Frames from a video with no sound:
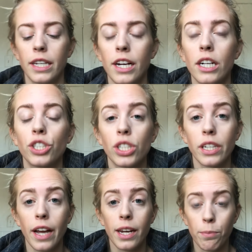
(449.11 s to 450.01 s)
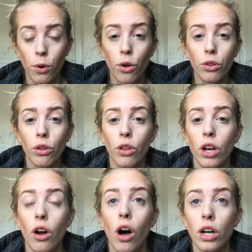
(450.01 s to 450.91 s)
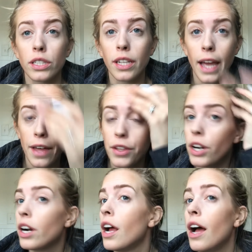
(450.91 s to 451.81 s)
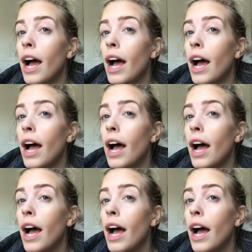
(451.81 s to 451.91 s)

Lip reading: here just to kind of pull the look all together.